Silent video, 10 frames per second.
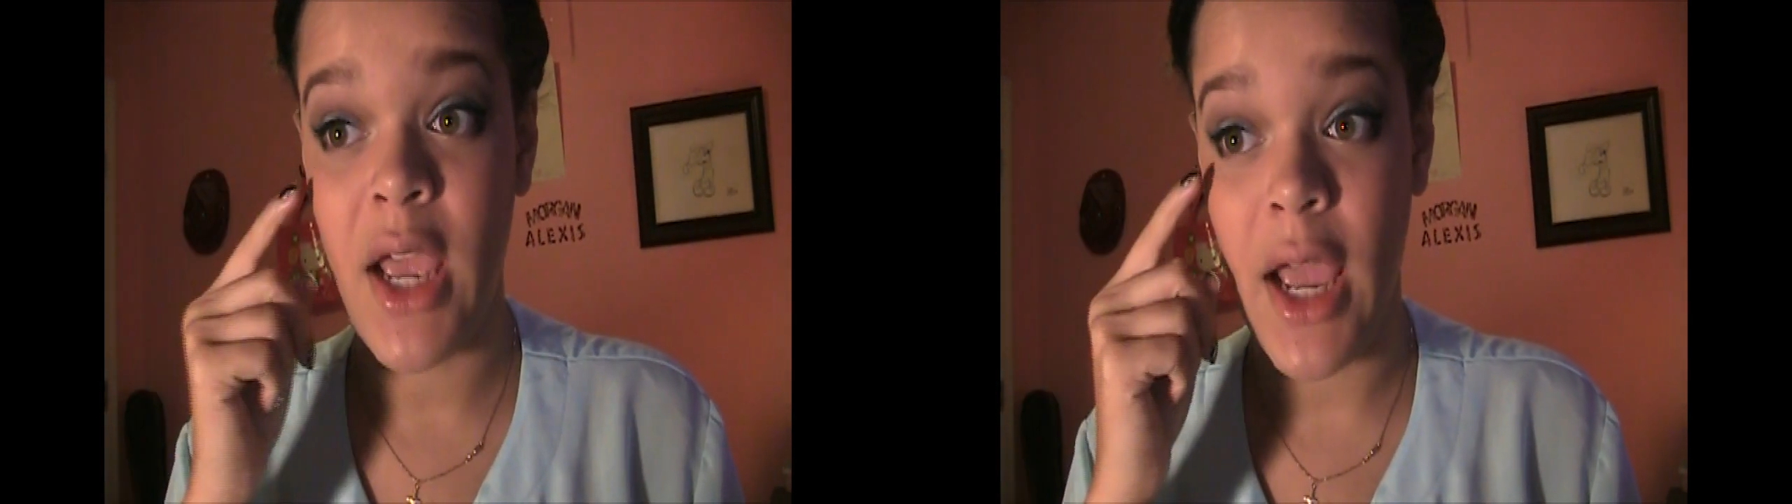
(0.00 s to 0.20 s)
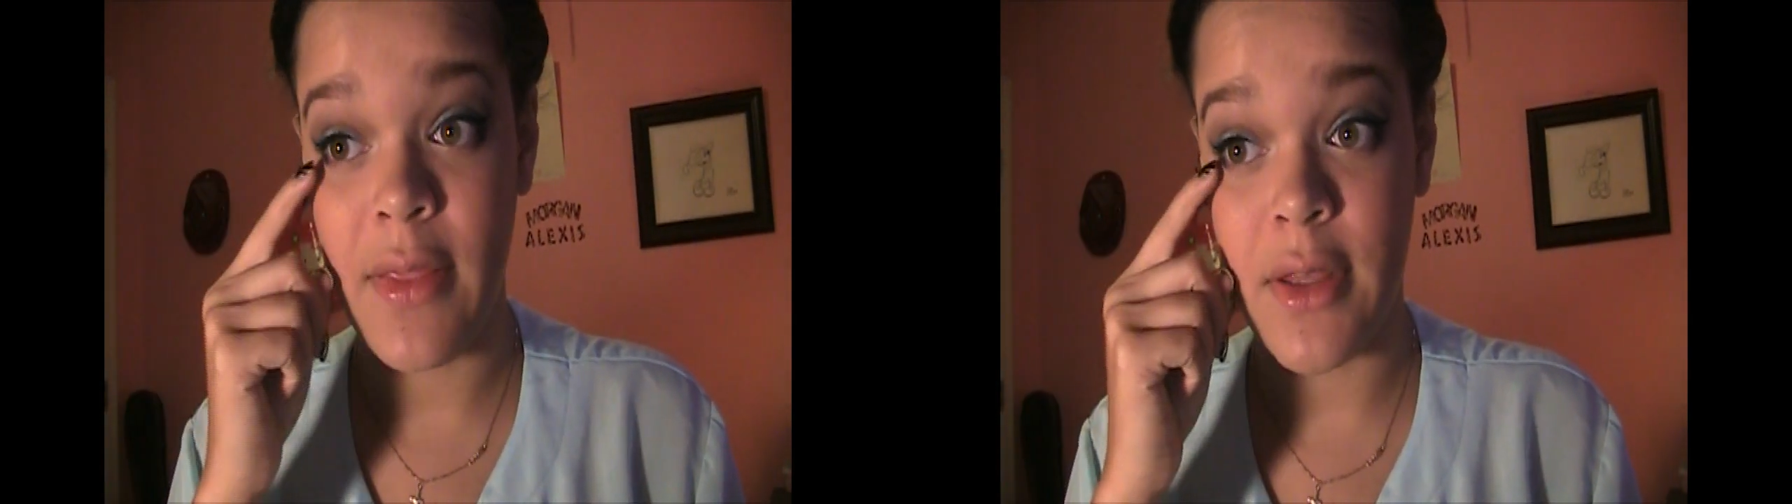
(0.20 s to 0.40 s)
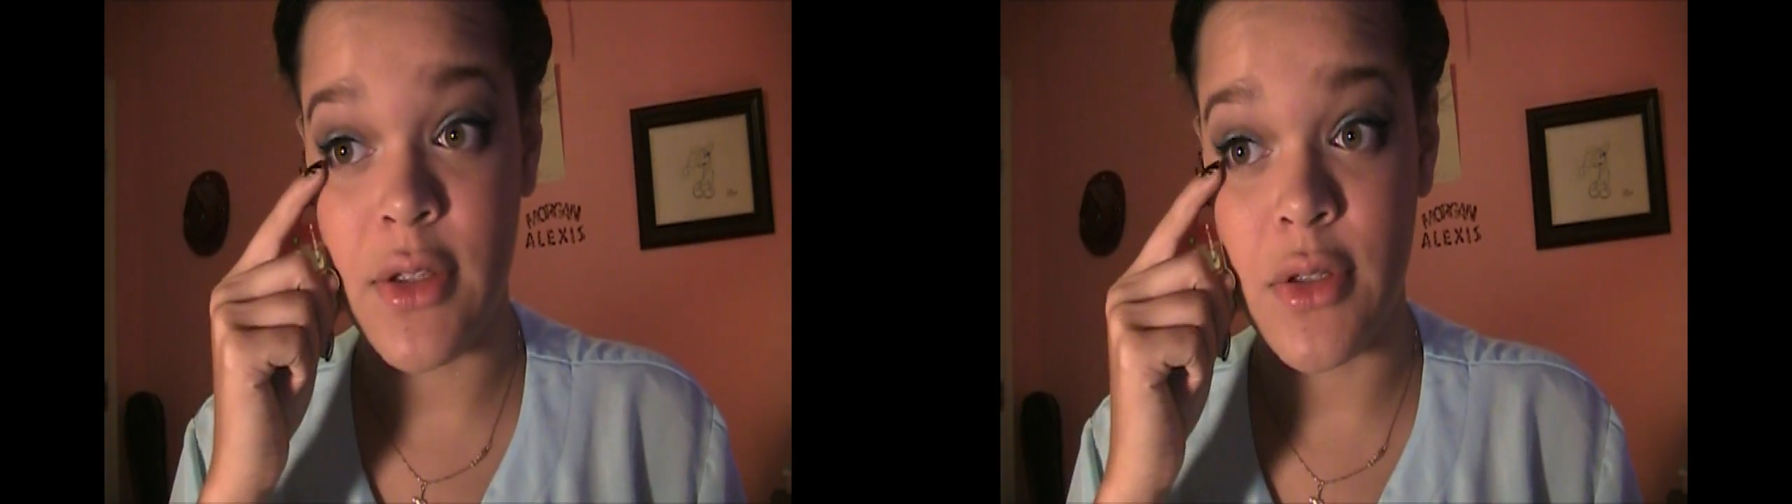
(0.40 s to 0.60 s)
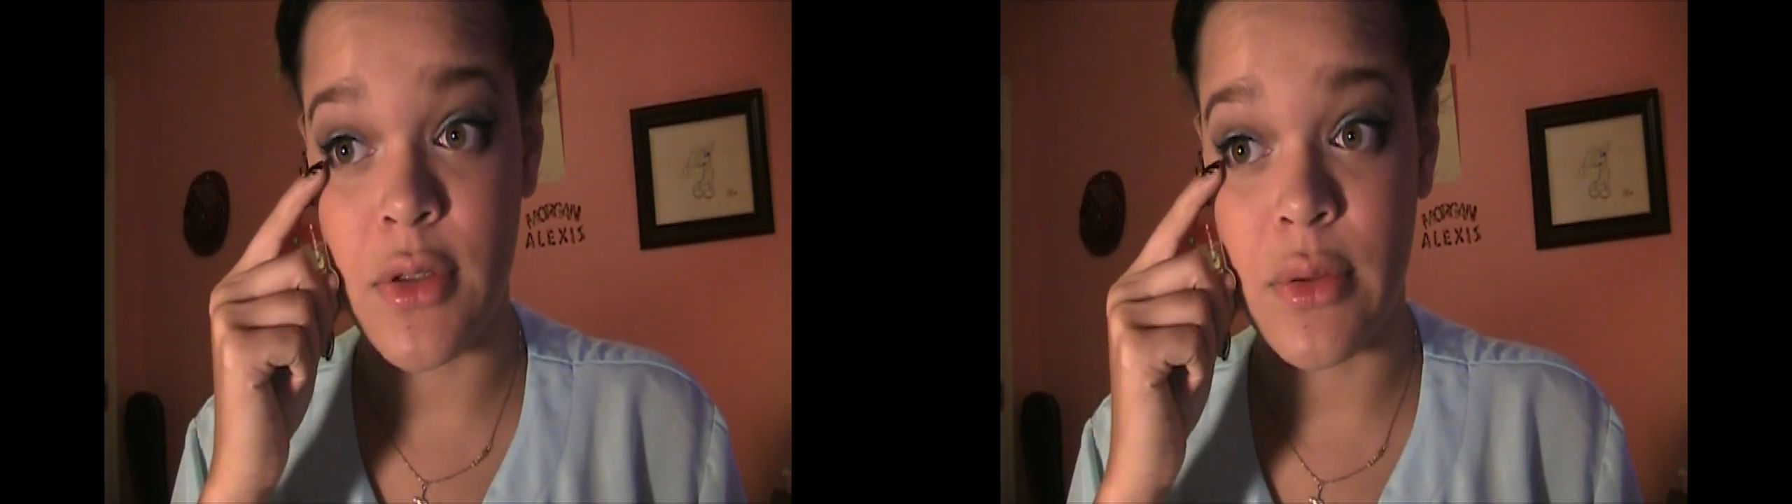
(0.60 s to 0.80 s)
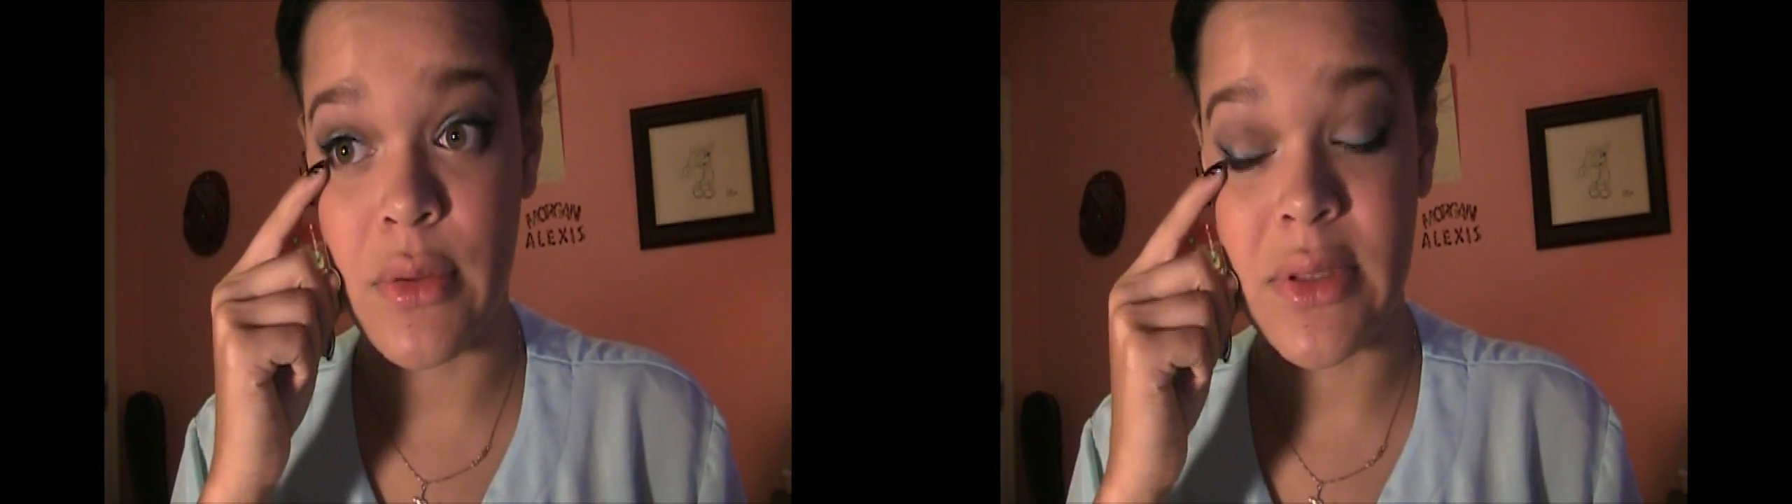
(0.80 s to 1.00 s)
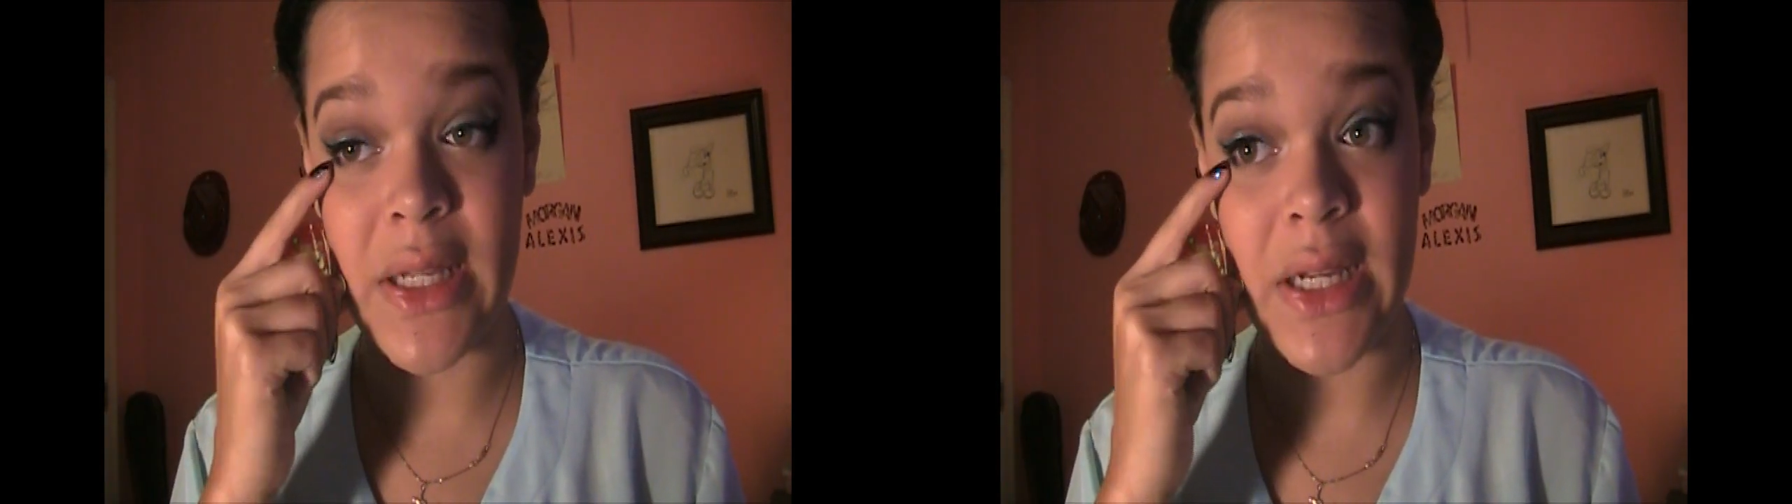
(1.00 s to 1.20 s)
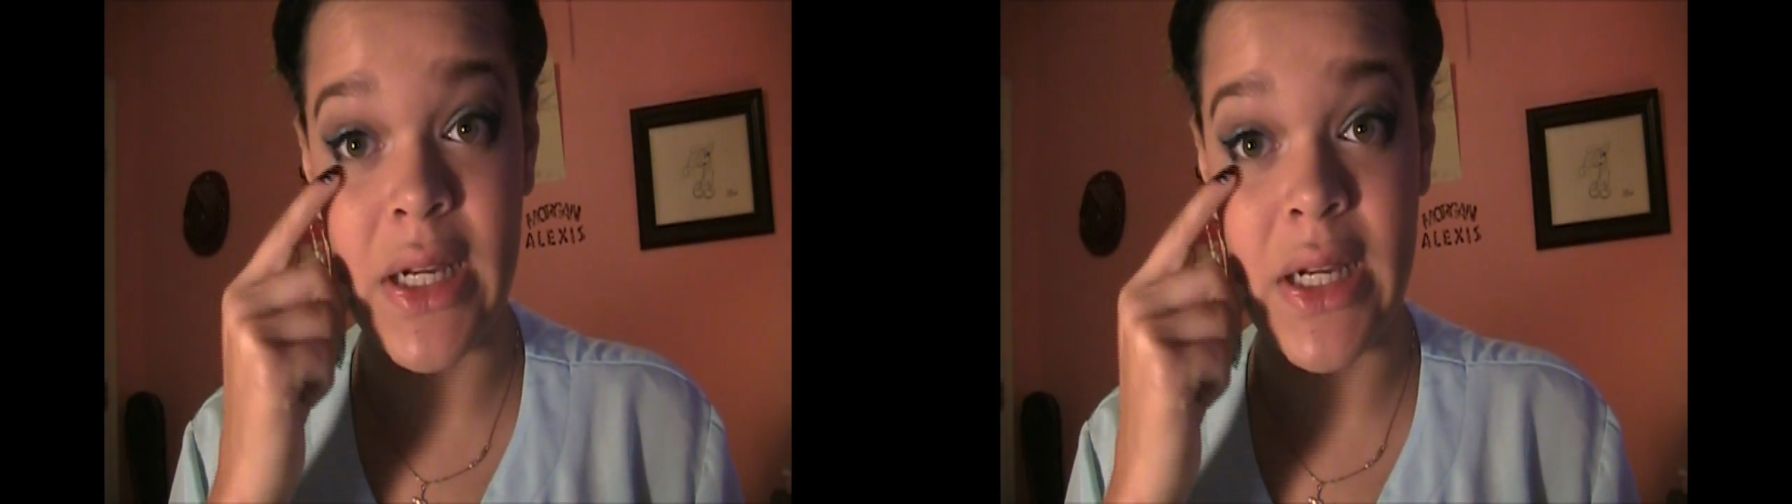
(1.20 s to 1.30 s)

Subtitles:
and then do like